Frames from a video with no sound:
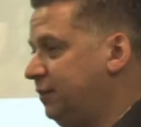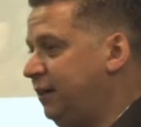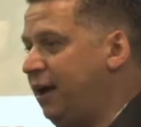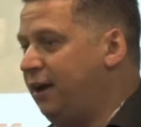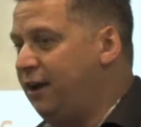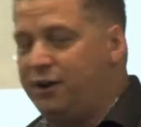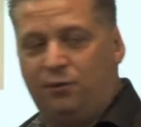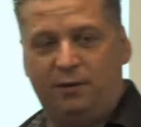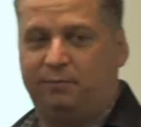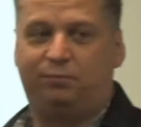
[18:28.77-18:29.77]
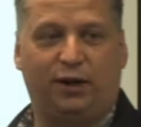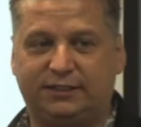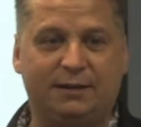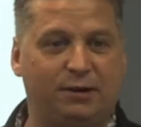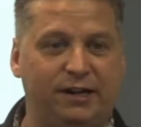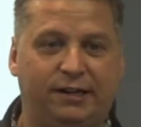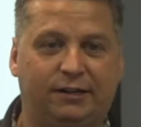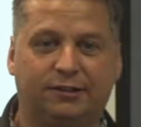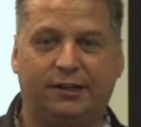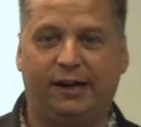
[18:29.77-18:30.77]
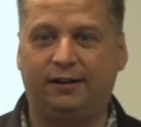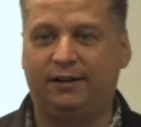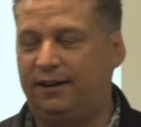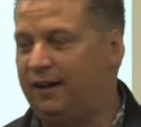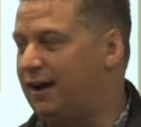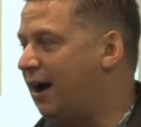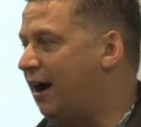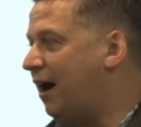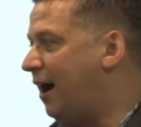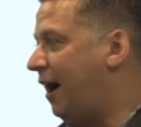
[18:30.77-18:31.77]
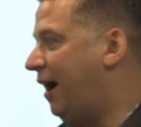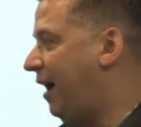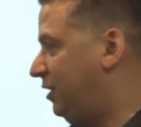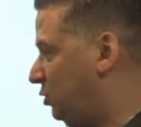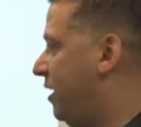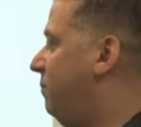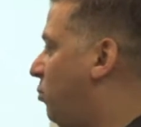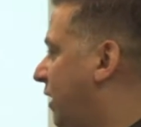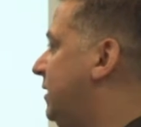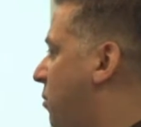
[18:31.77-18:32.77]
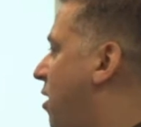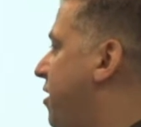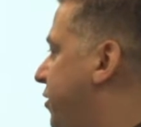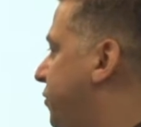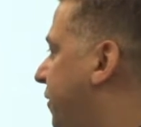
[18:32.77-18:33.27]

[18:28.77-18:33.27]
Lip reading: and I don't want to impress anybody here today. I just want to impress upon you